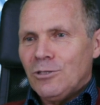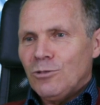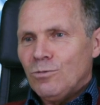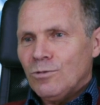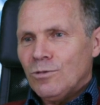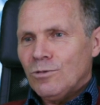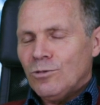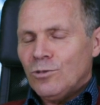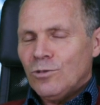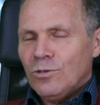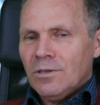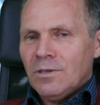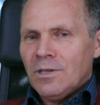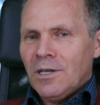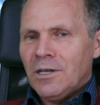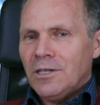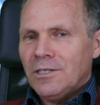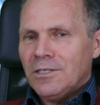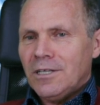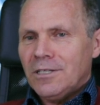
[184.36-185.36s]
the fact that I
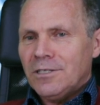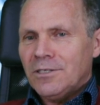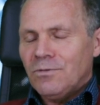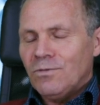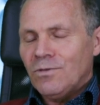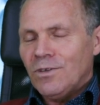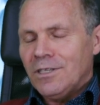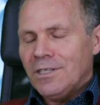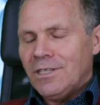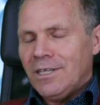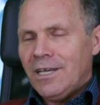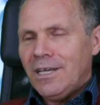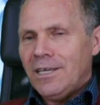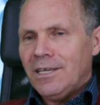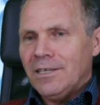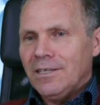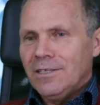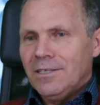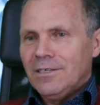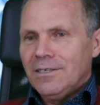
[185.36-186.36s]
happen to be in
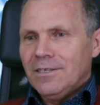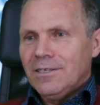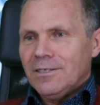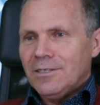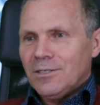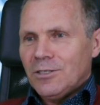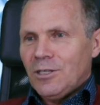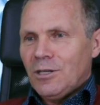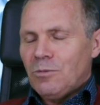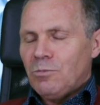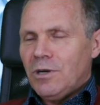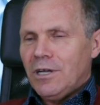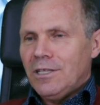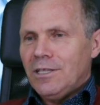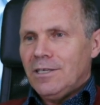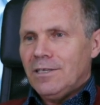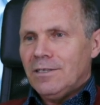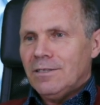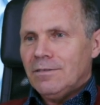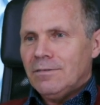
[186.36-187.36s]
China, being from
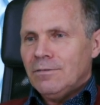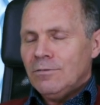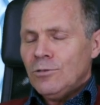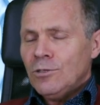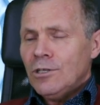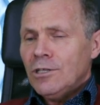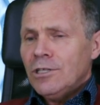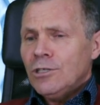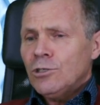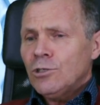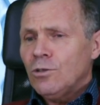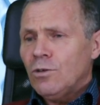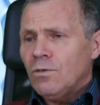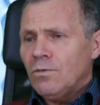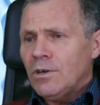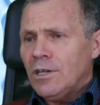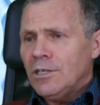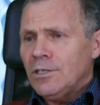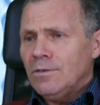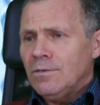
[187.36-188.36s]
Germany,
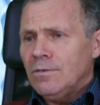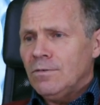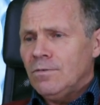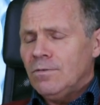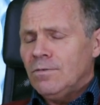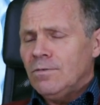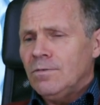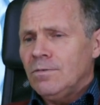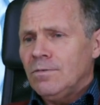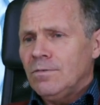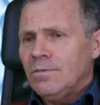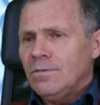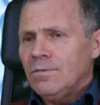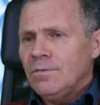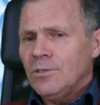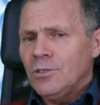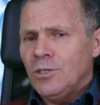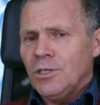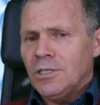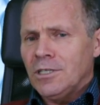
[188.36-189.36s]
if it didn't succeed
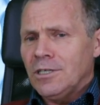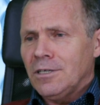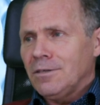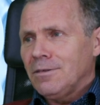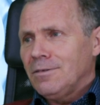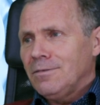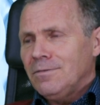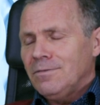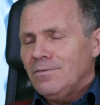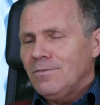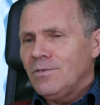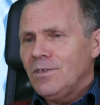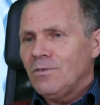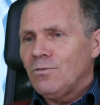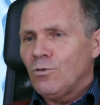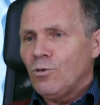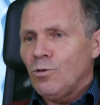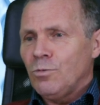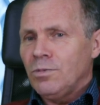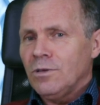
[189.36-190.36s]
somewhere in
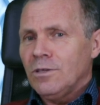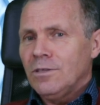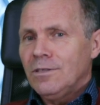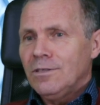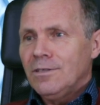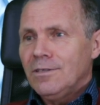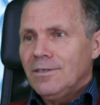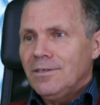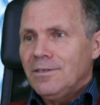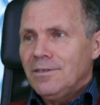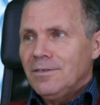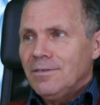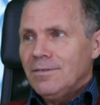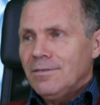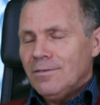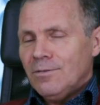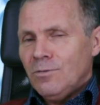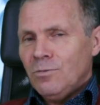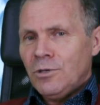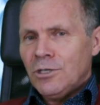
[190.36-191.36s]
Europe, well,
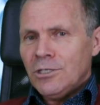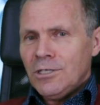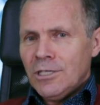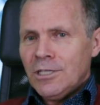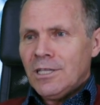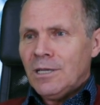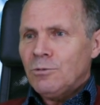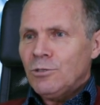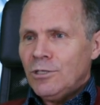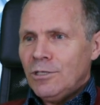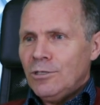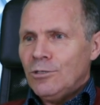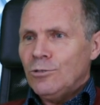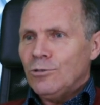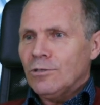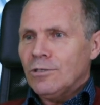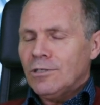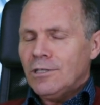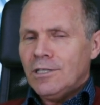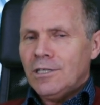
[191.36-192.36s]
let's go where it
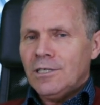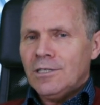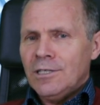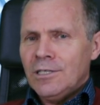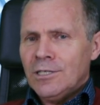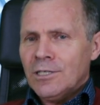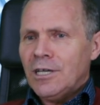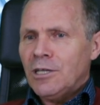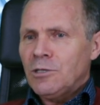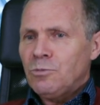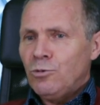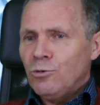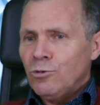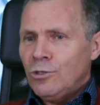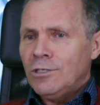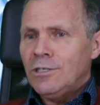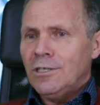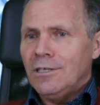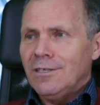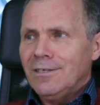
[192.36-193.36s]
works. We must
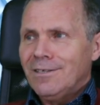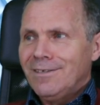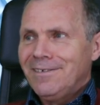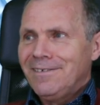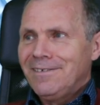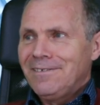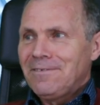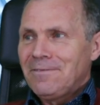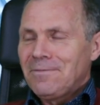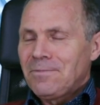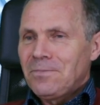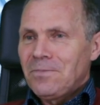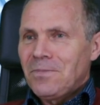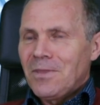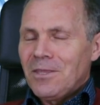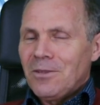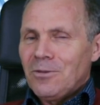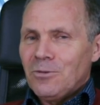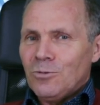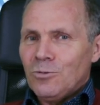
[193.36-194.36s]
search for other new
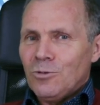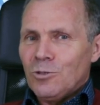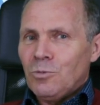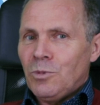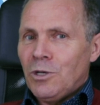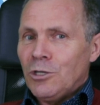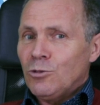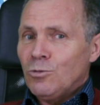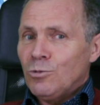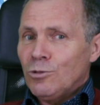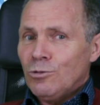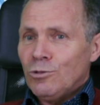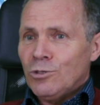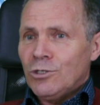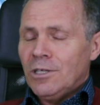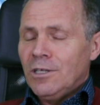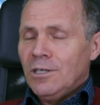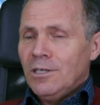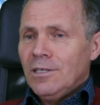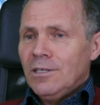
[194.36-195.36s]
ways.
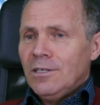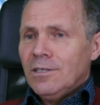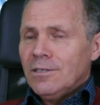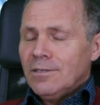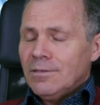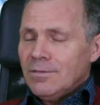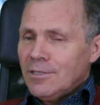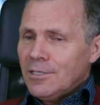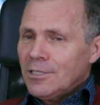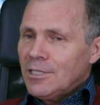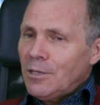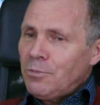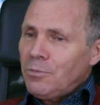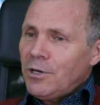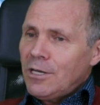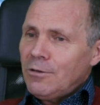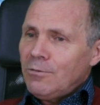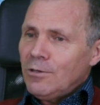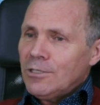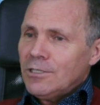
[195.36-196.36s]
That's why it is
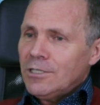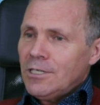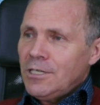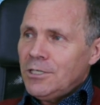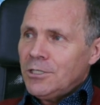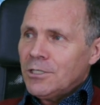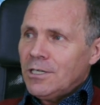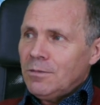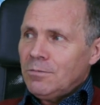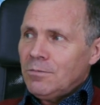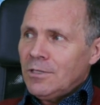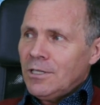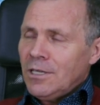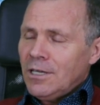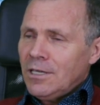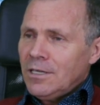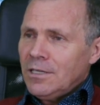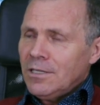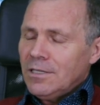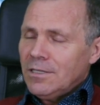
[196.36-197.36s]
also fatal to
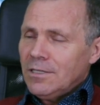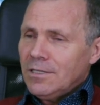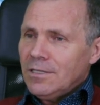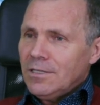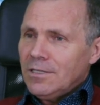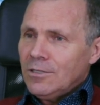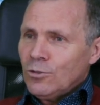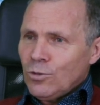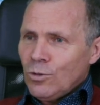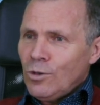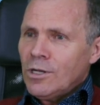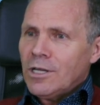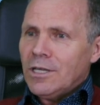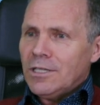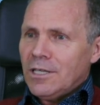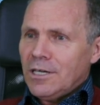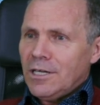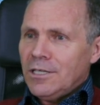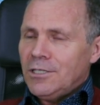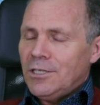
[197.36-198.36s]
focus
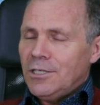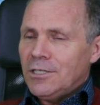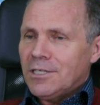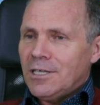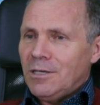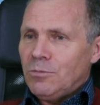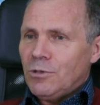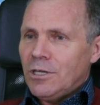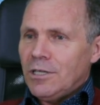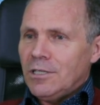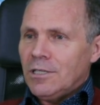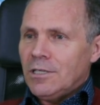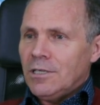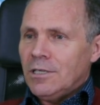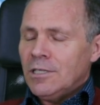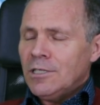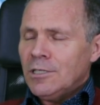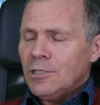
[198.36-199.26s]
on the Russian market